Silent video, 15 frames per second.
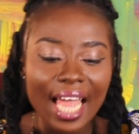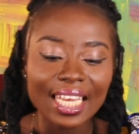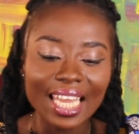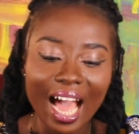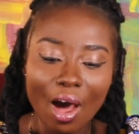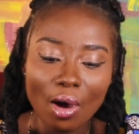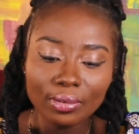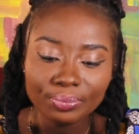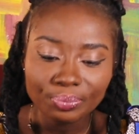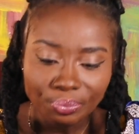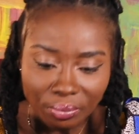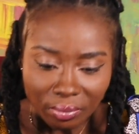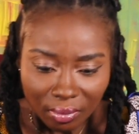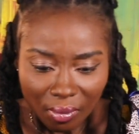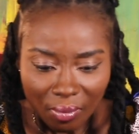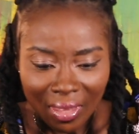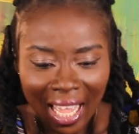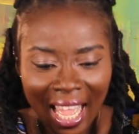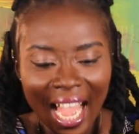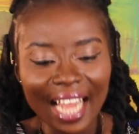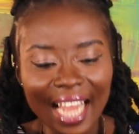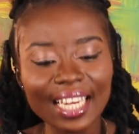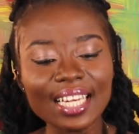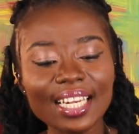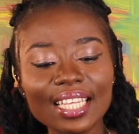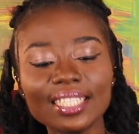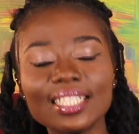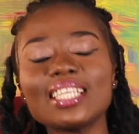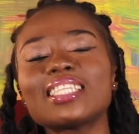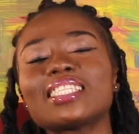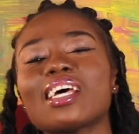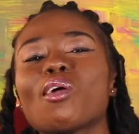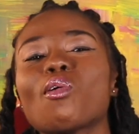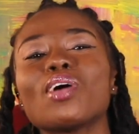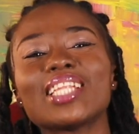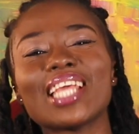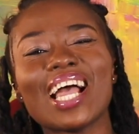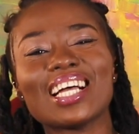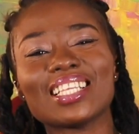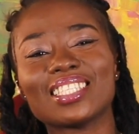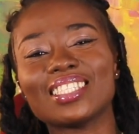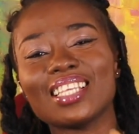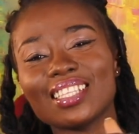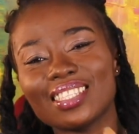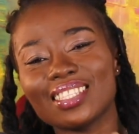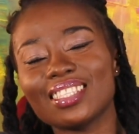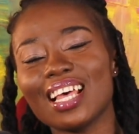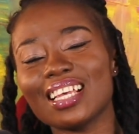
Now, another thing Sarkodie has said